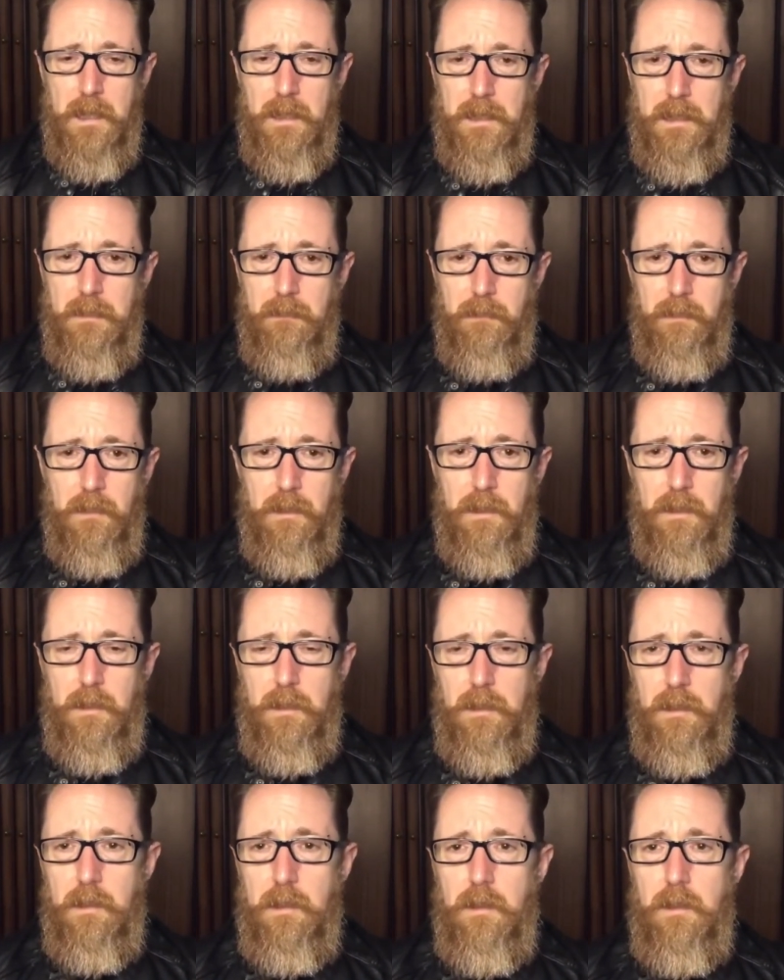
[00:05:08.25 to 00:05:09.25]
given
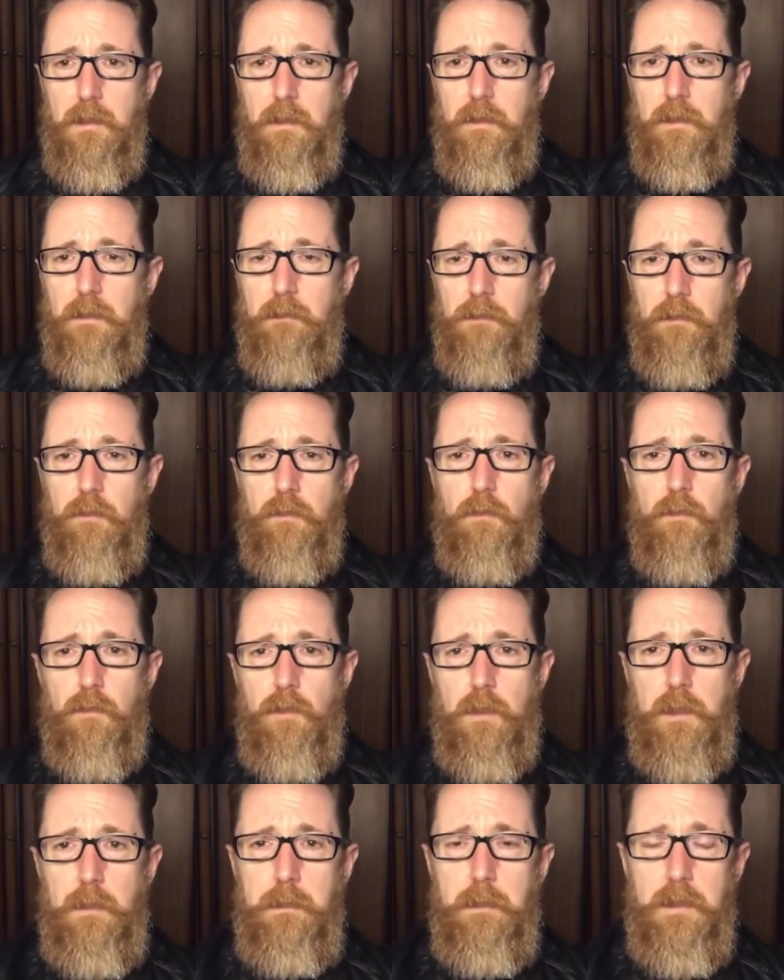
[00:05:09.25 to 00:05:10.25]
the level of
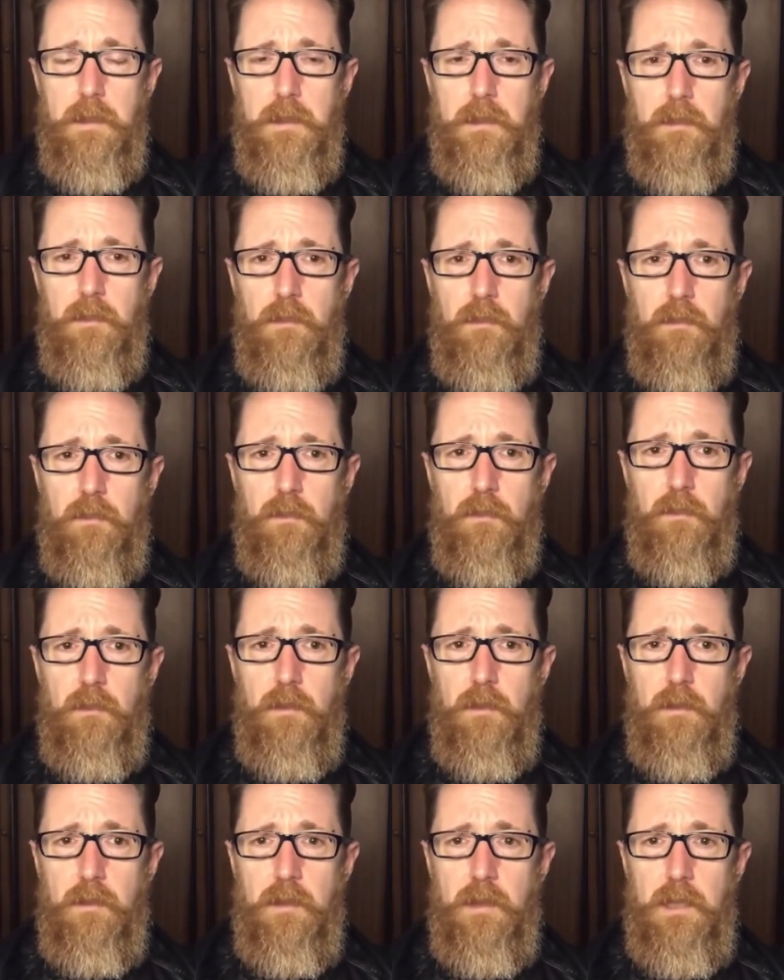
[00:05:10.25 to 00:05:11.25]
creepiness
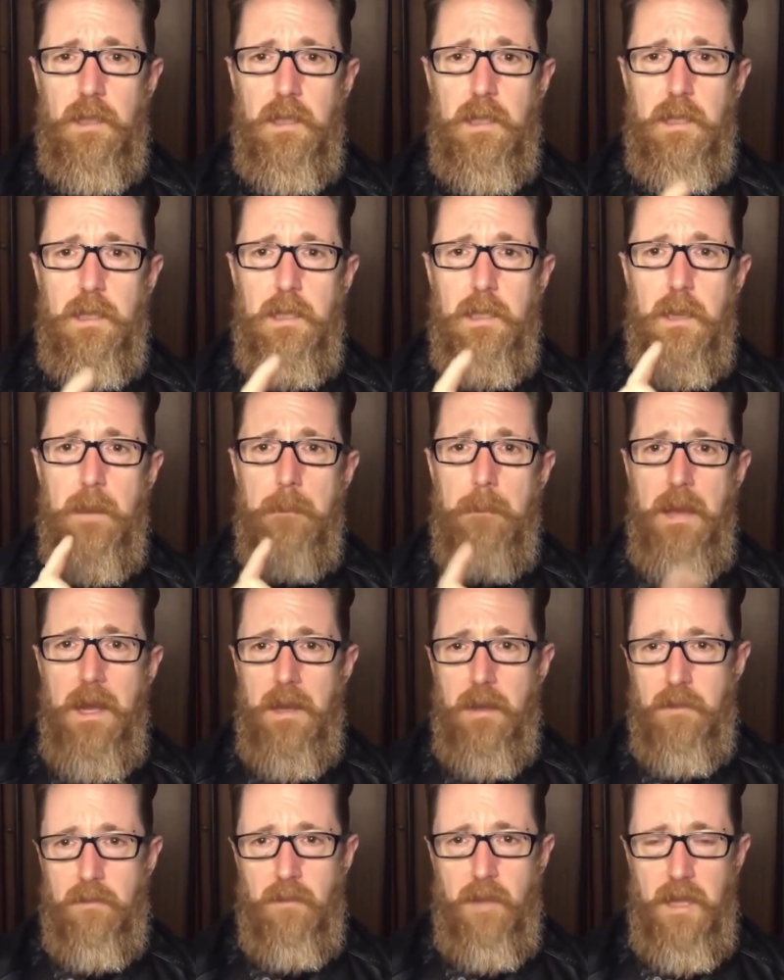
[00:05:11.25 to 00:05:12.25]
the amount
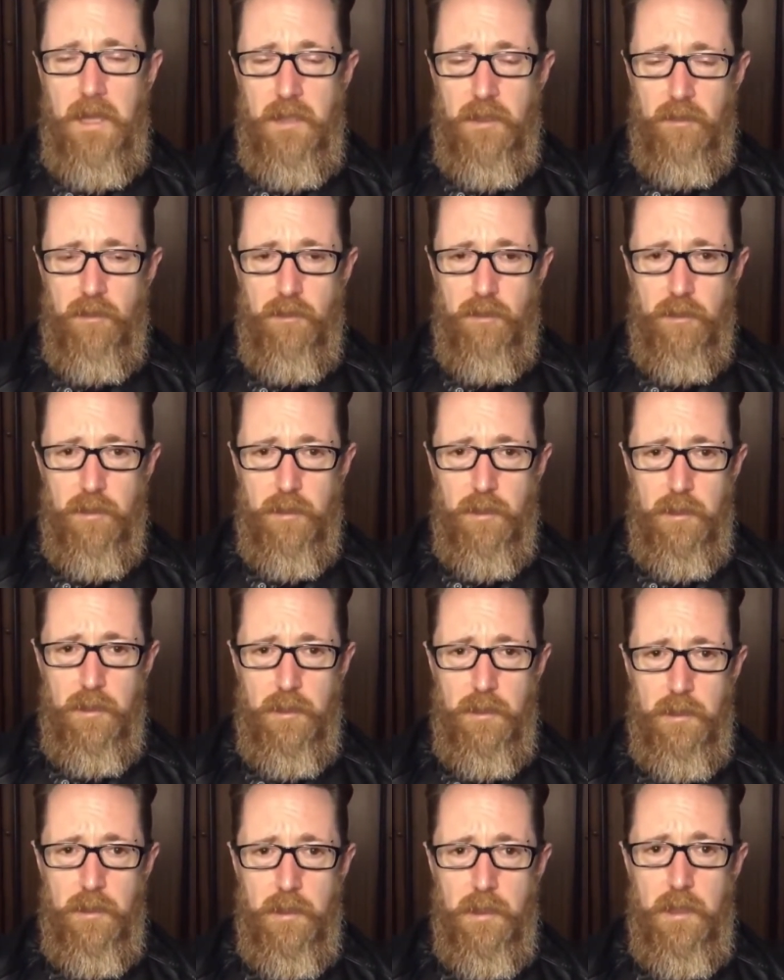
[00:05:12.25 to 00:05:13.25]
of
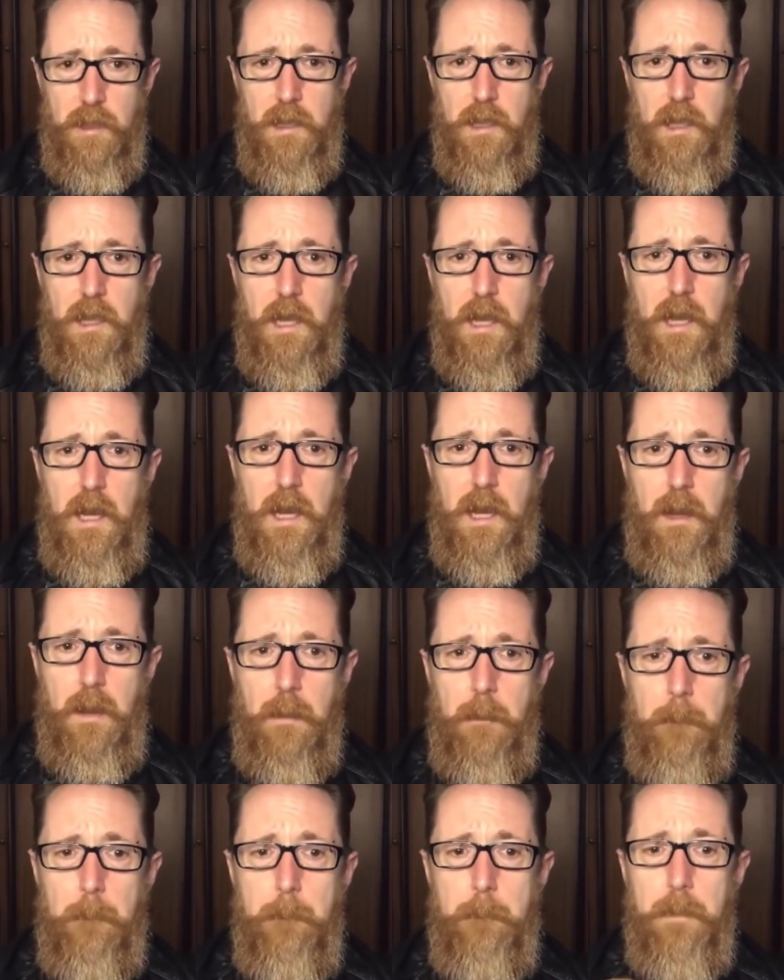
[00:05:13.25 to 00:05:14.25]
tension,
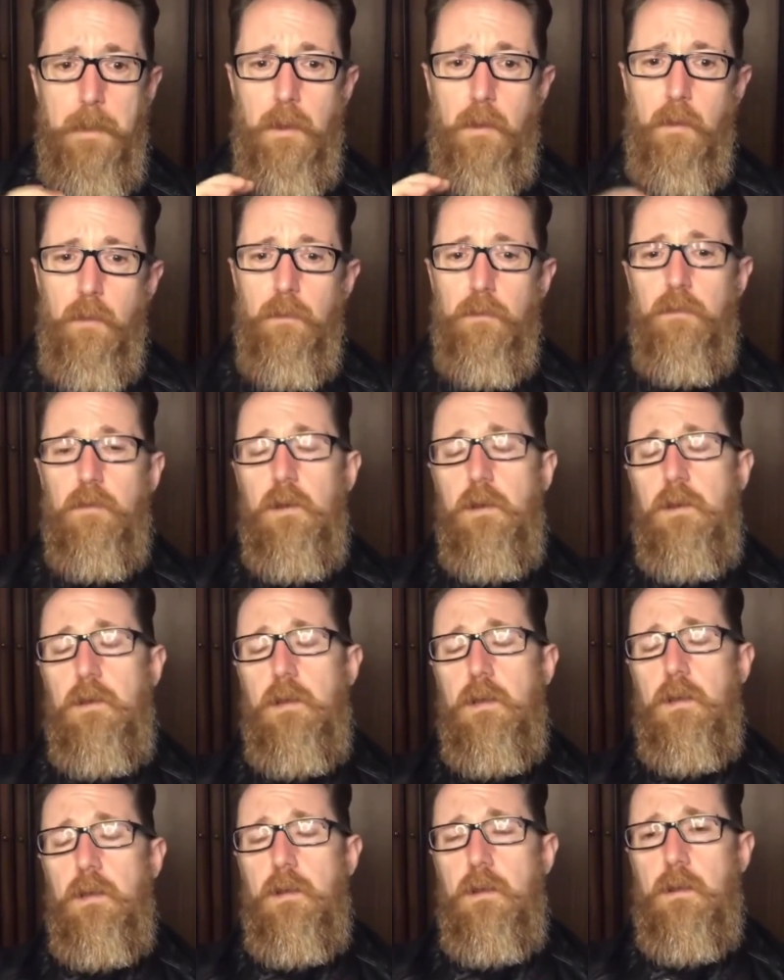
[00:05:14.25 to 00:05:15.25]
but also
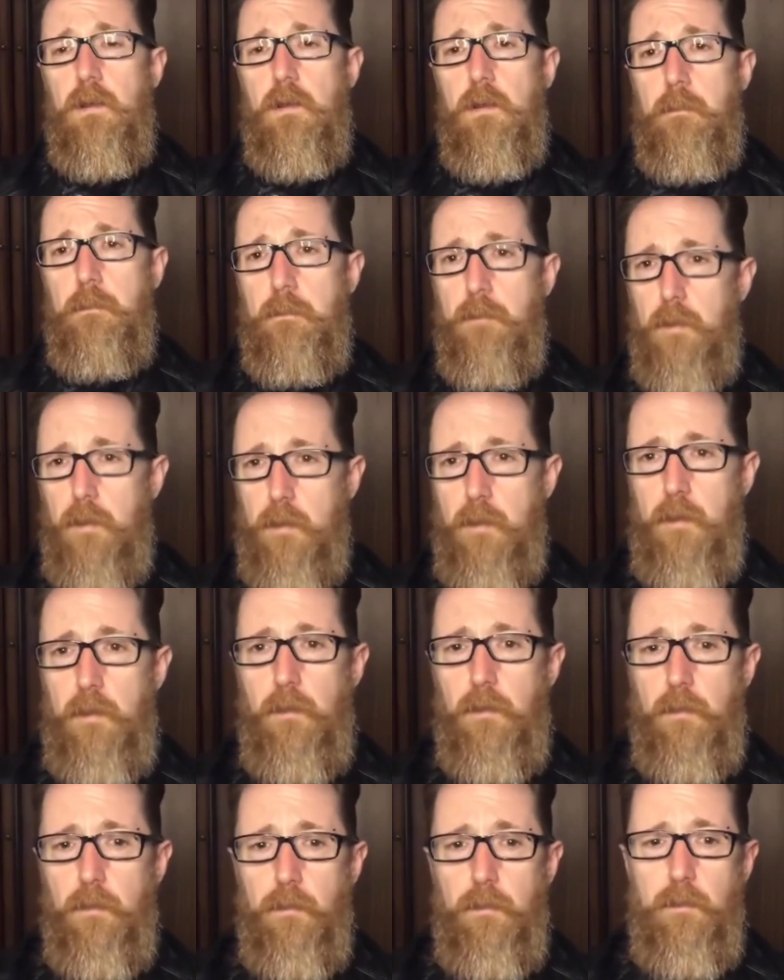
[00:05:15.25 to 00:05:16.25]
the plot
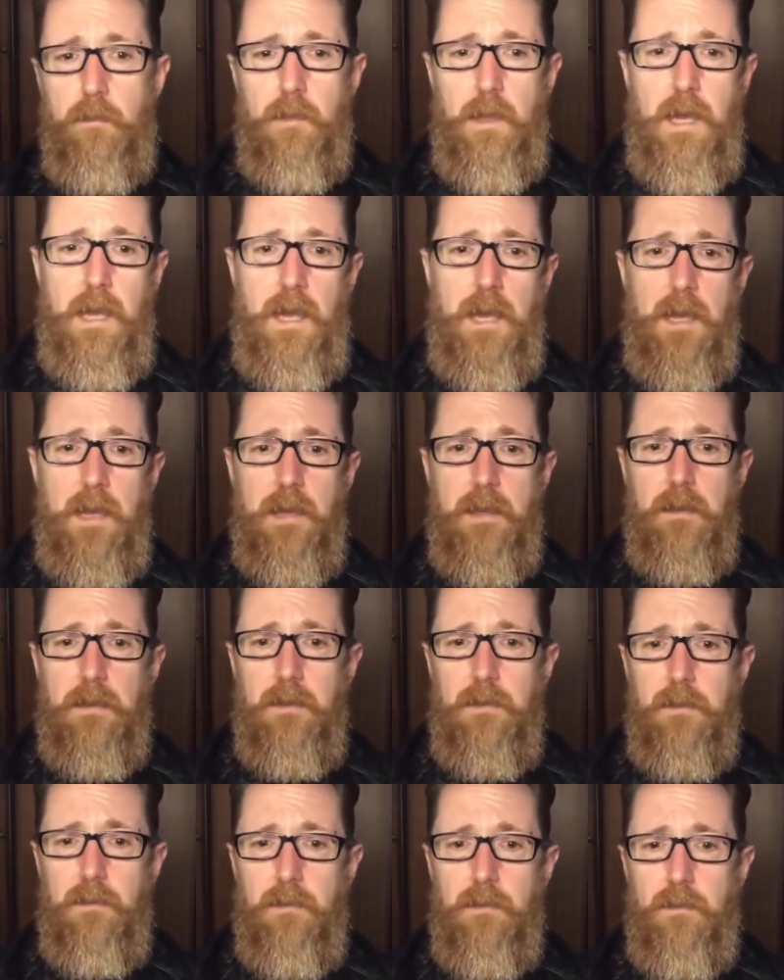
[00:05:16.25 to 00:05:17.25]
holes
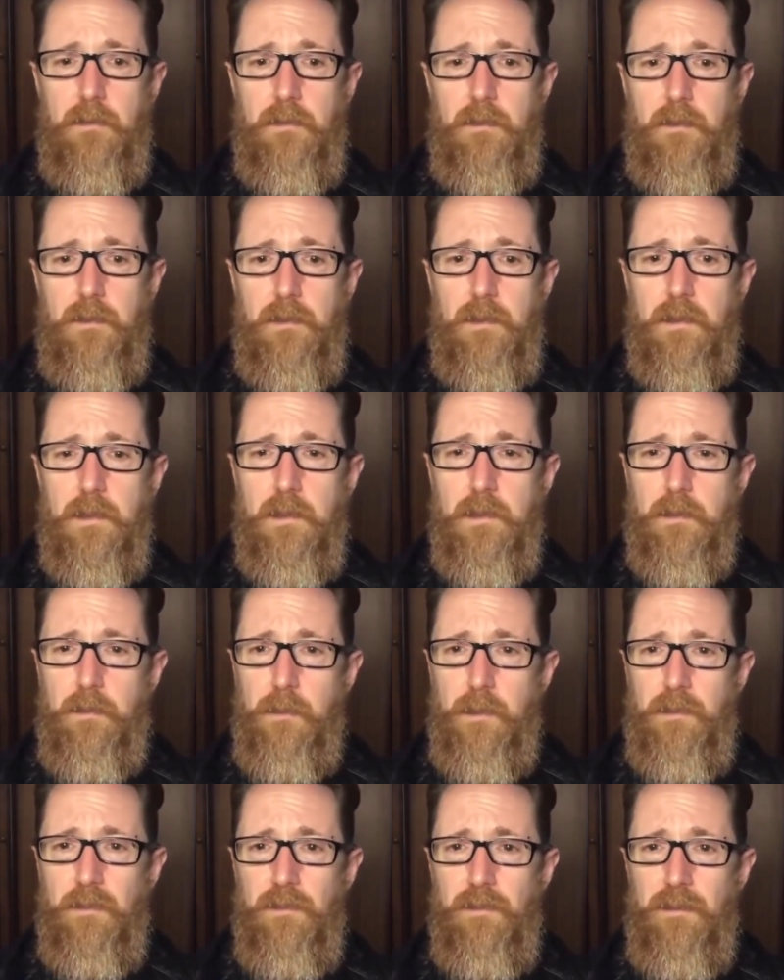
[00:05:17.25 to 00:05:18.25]
and the
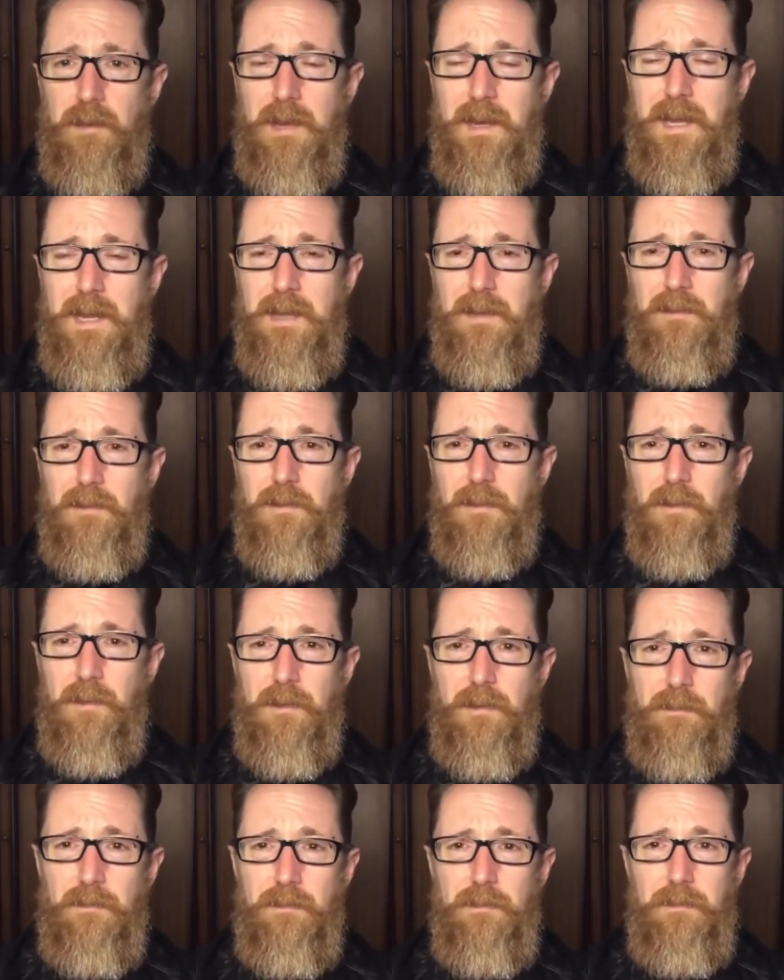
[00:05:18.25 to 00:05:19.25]
questions unanswered kind
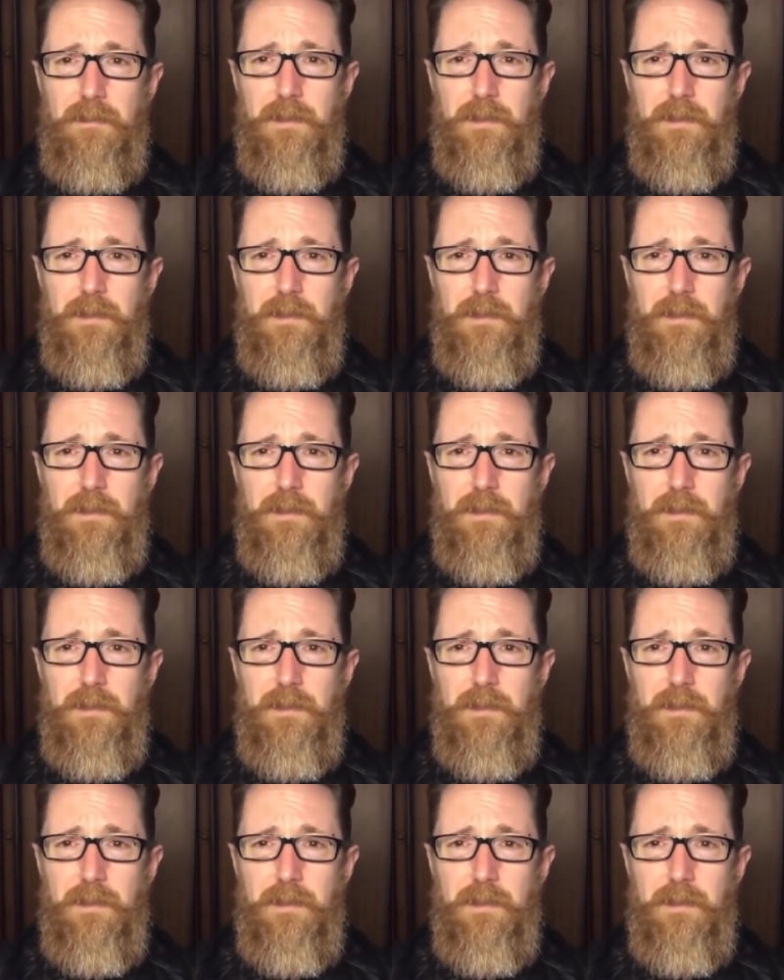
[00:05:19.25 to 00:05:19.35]
of,